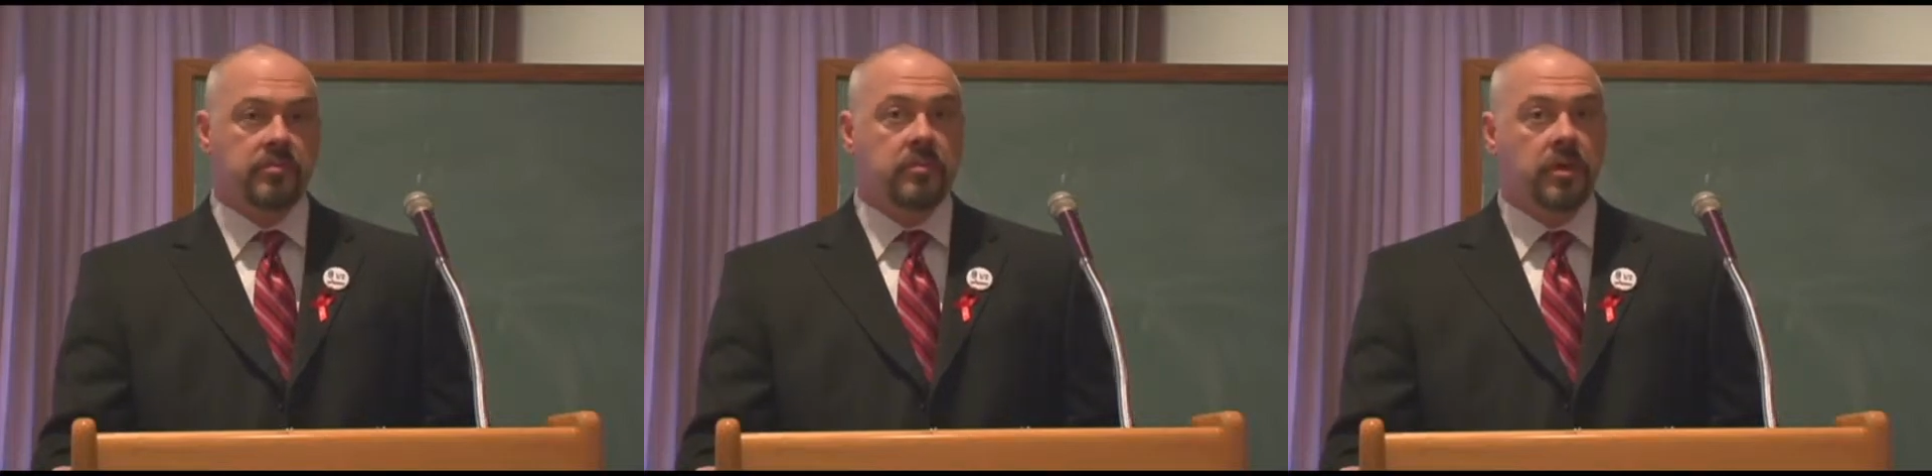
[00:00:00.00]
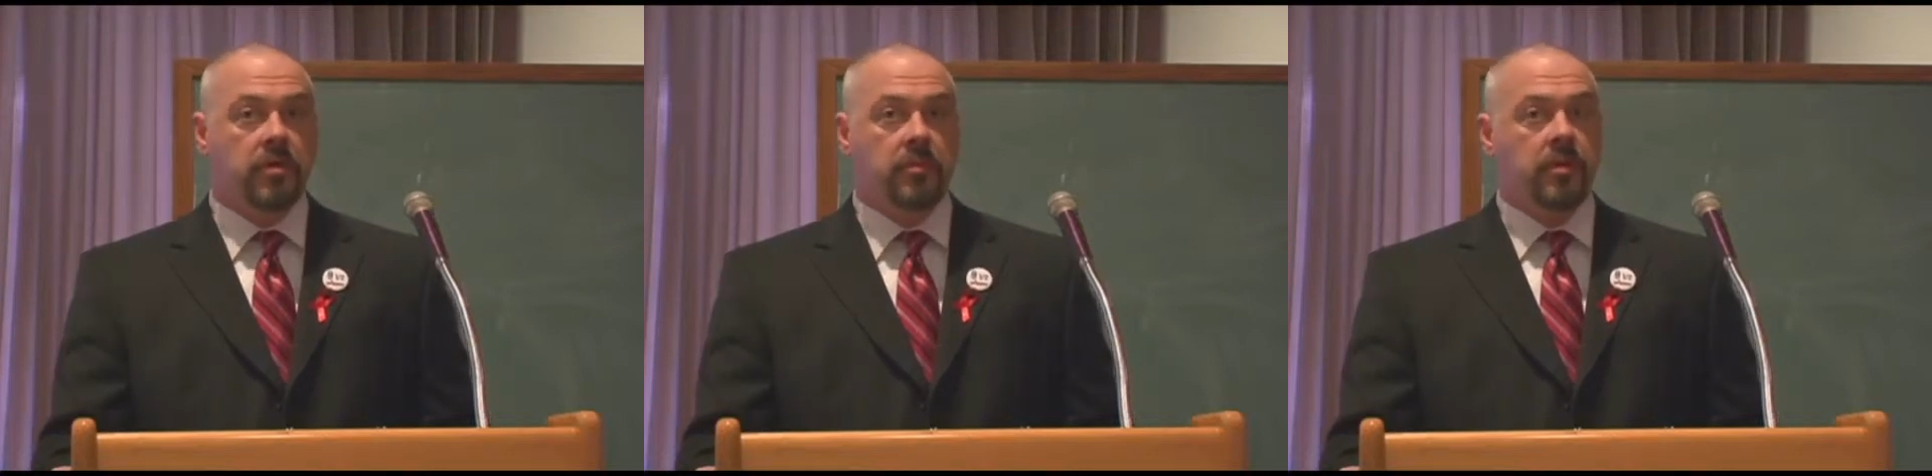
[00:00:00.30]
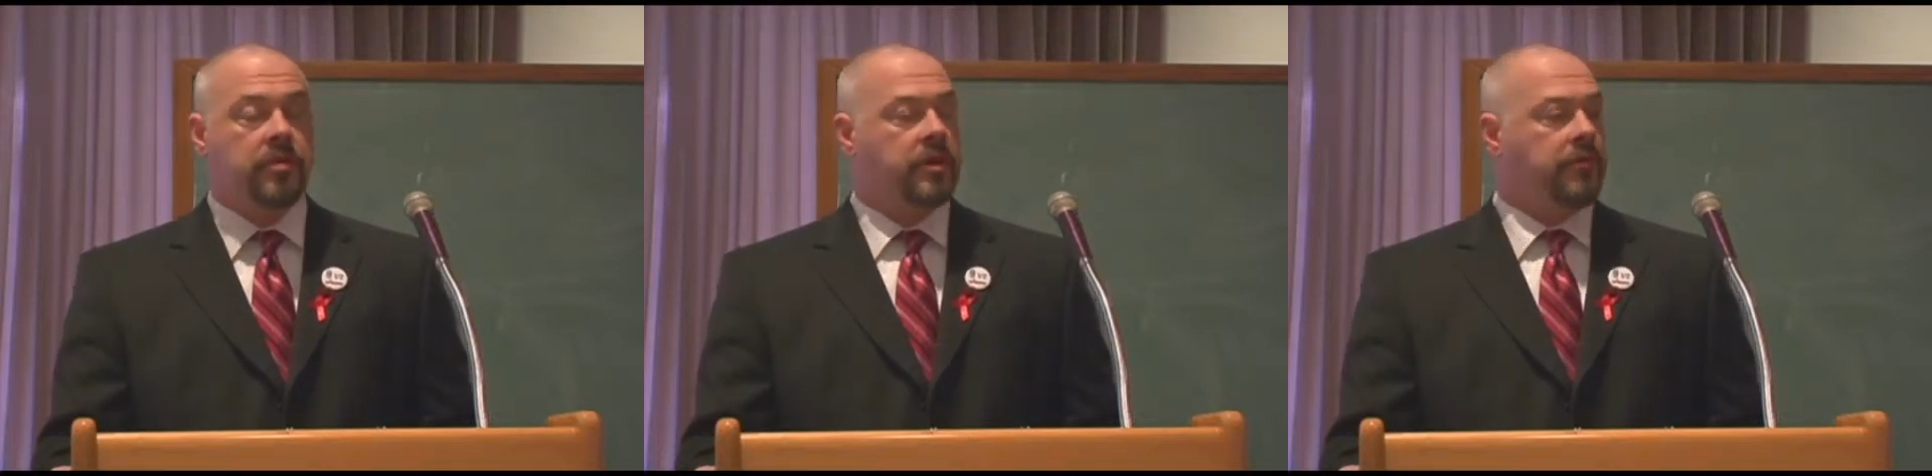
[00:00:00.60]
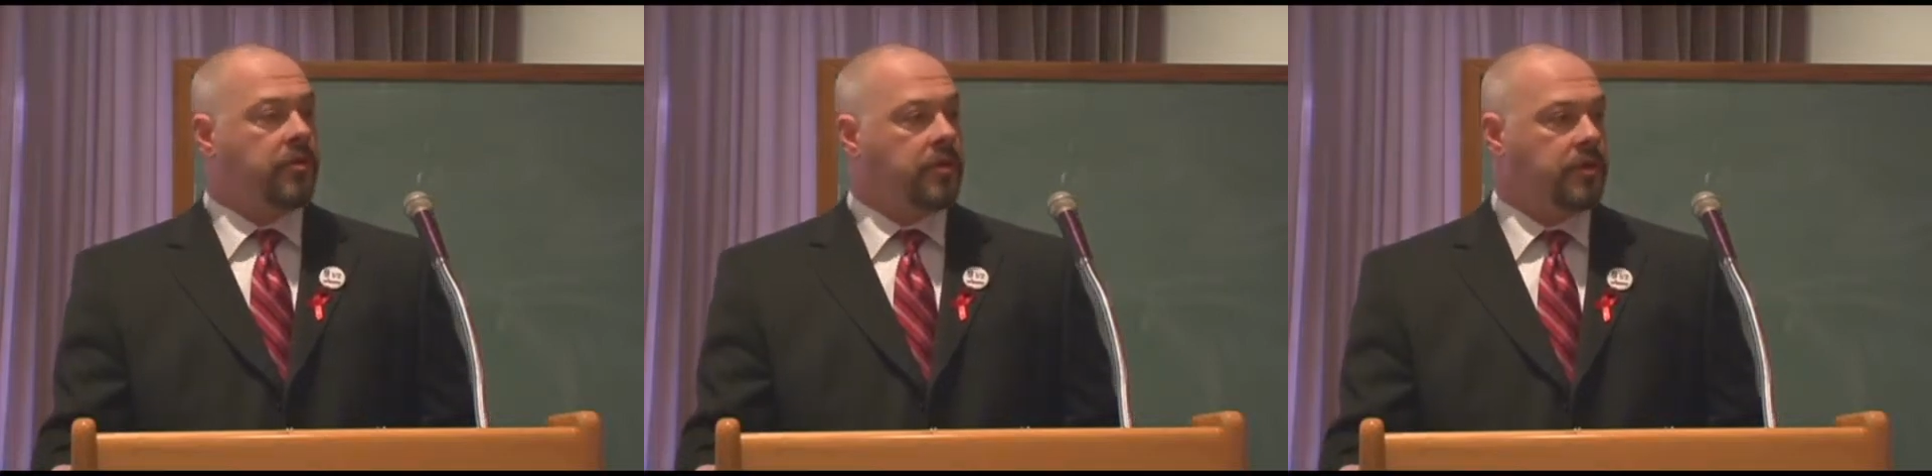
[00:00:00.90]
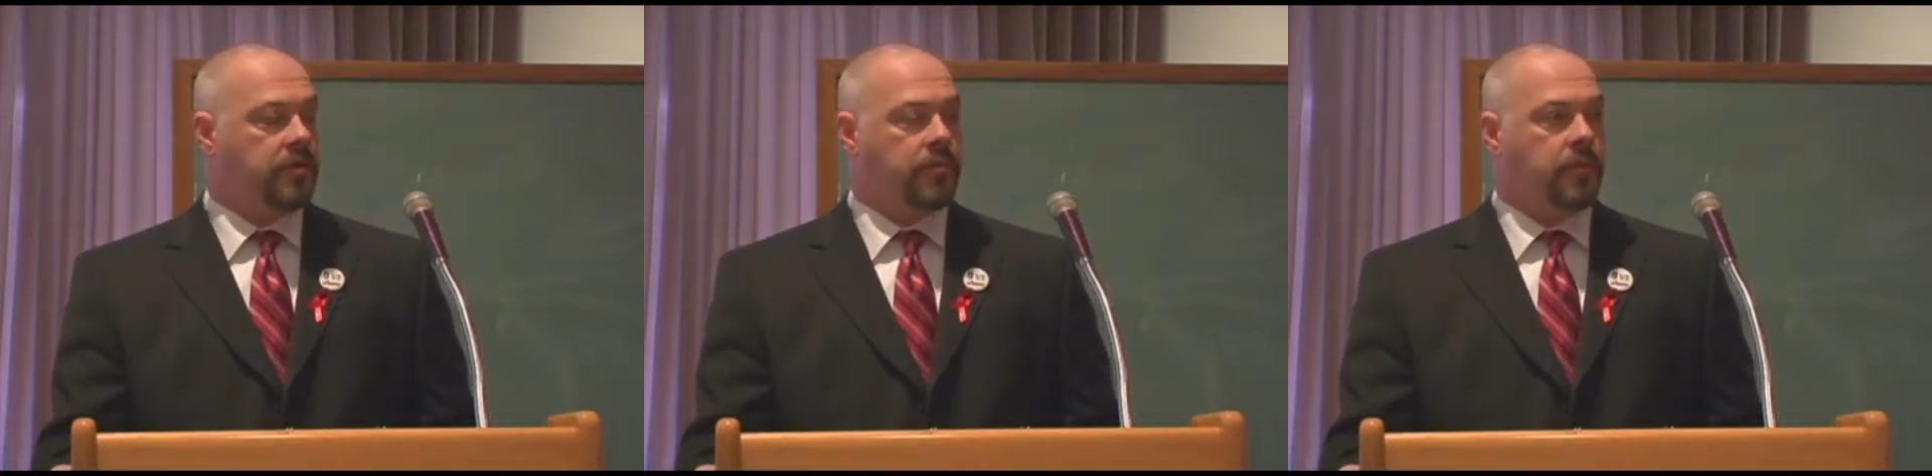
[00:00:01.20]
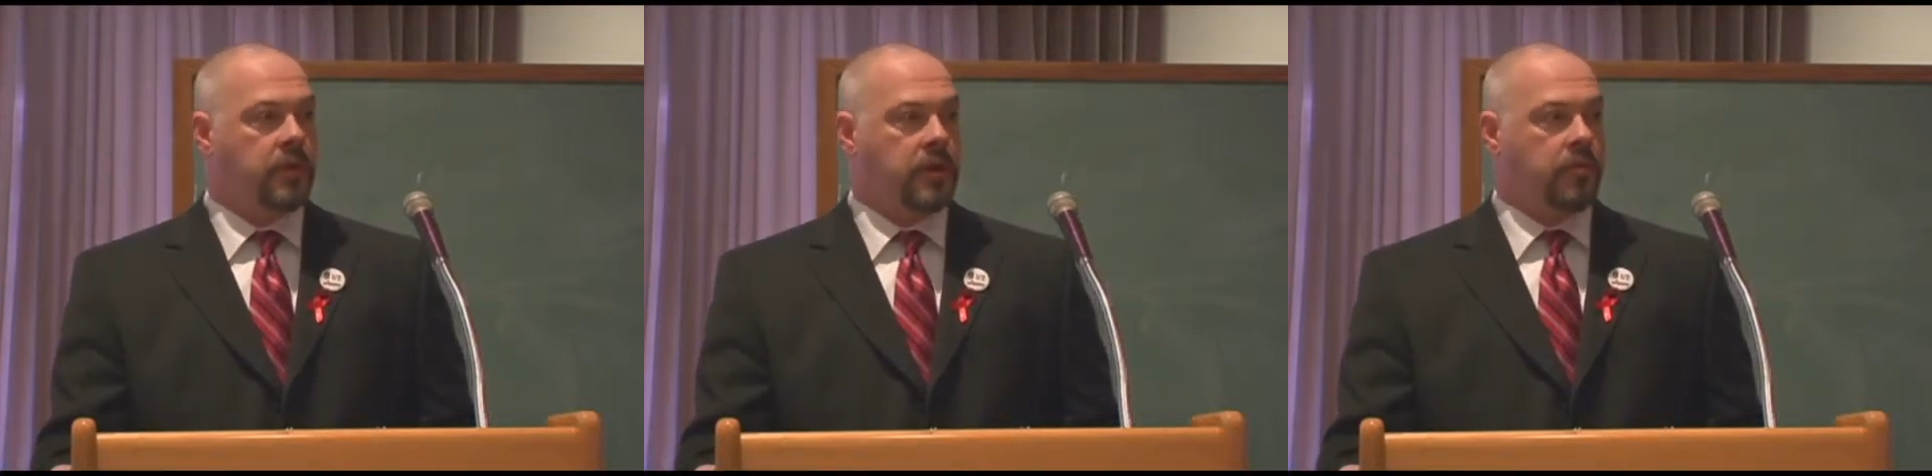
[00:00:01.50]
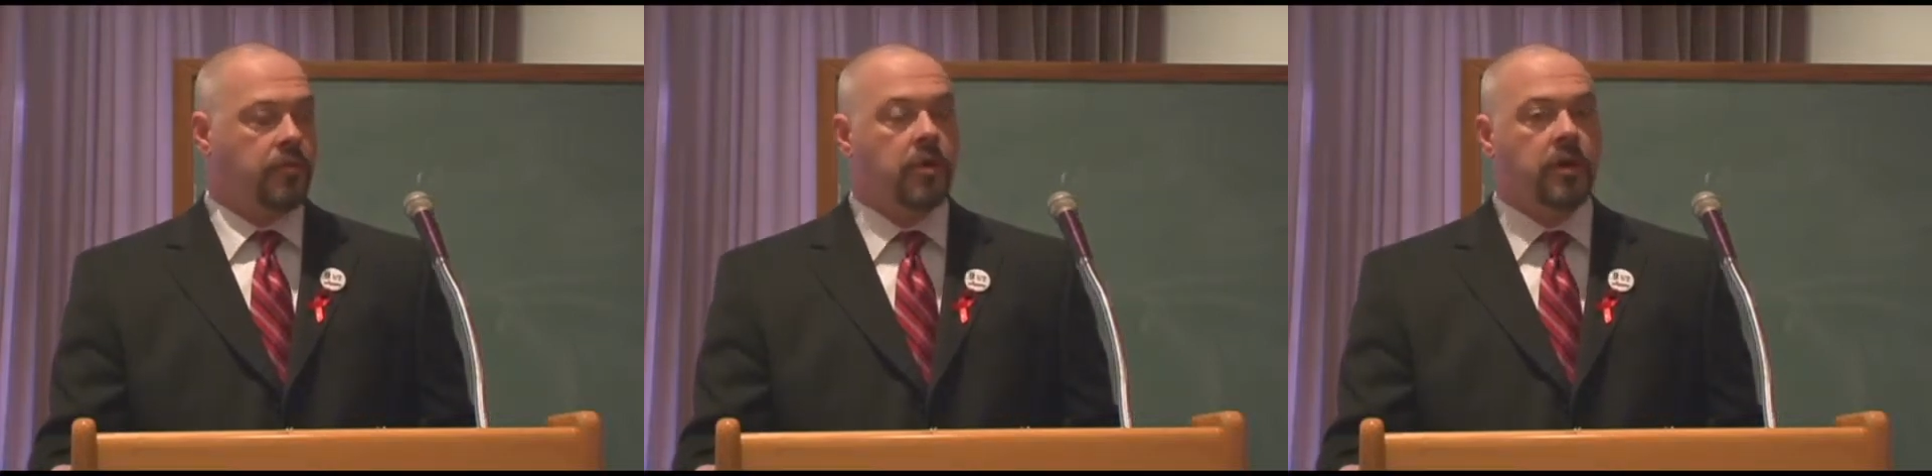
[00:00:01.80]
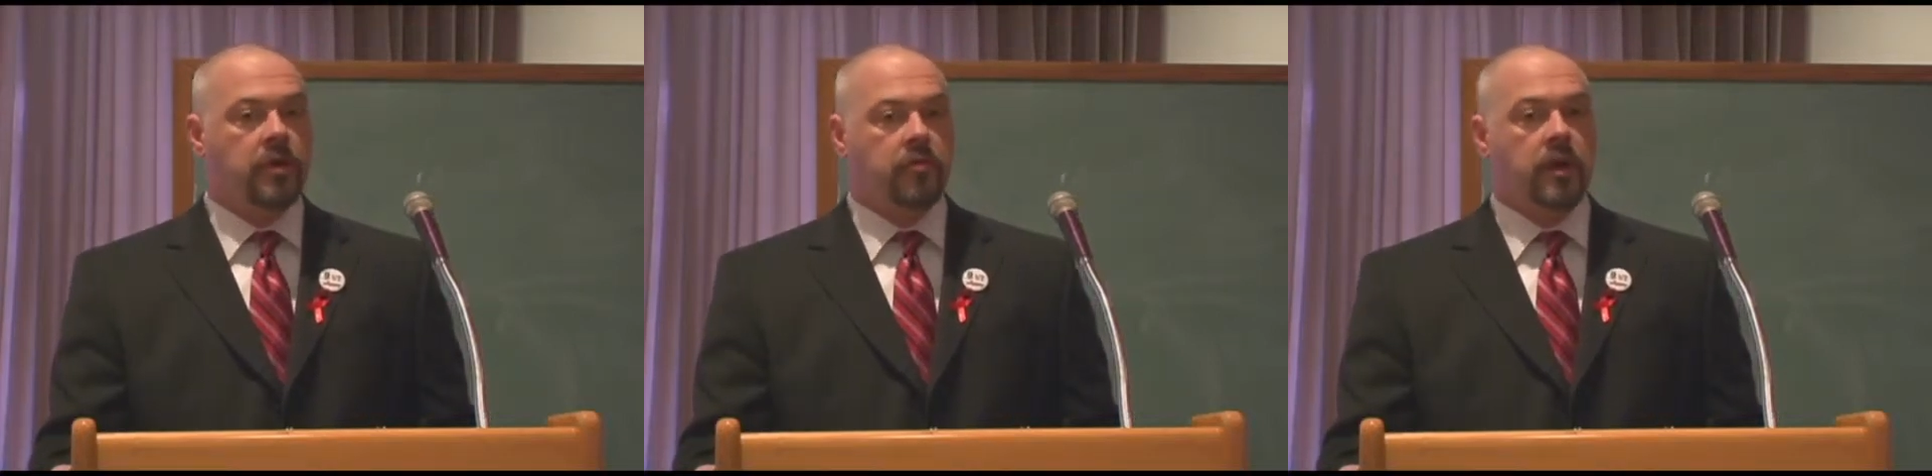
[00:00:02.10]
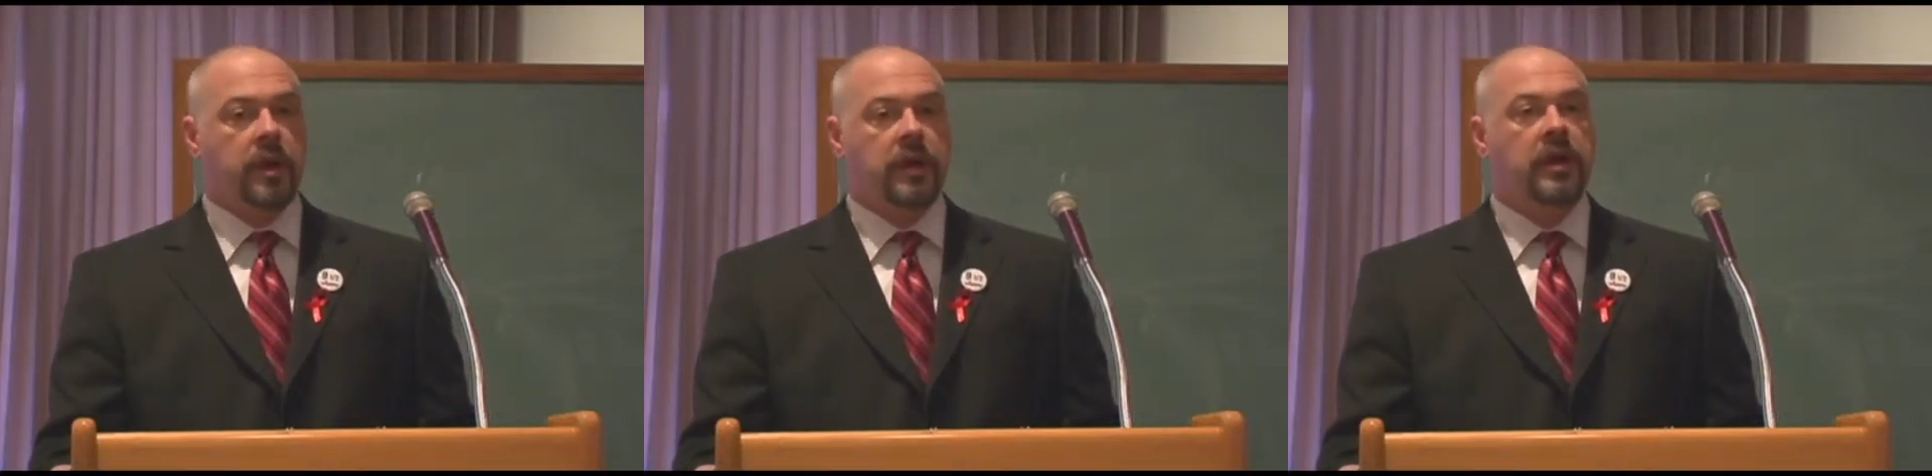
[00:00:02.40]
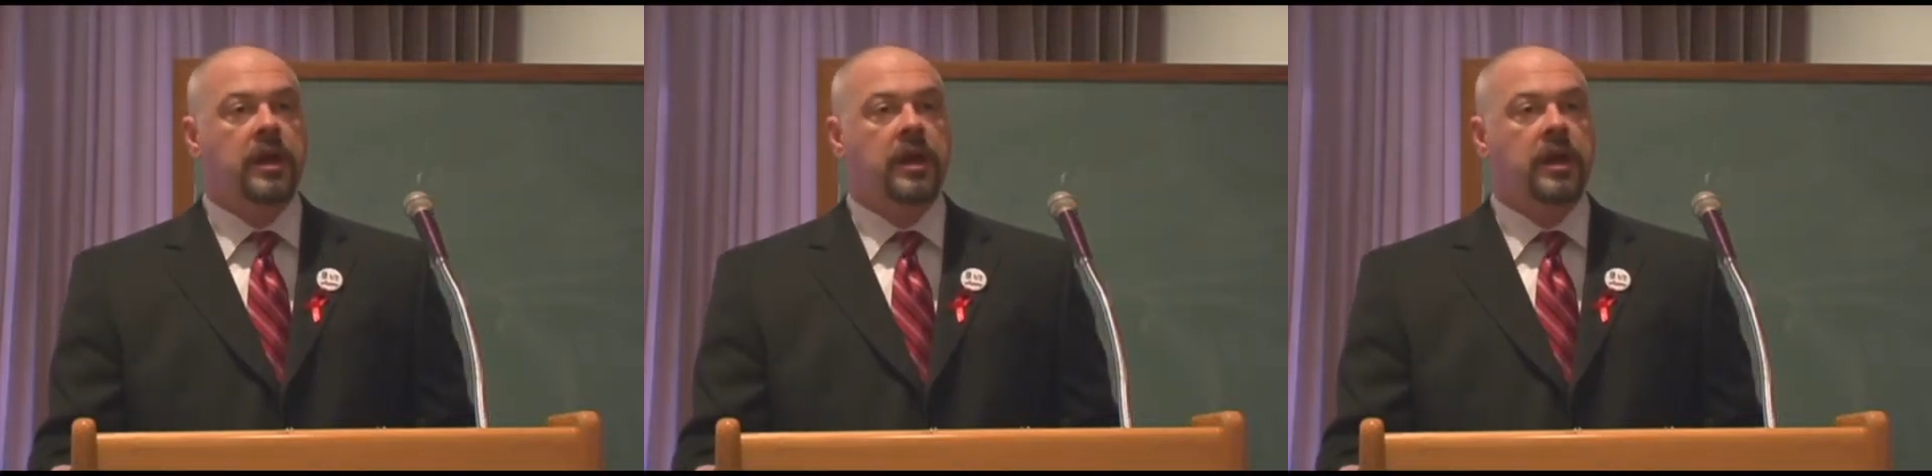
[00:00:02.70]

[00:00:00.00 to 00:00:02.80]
known mostly for his work, his writing,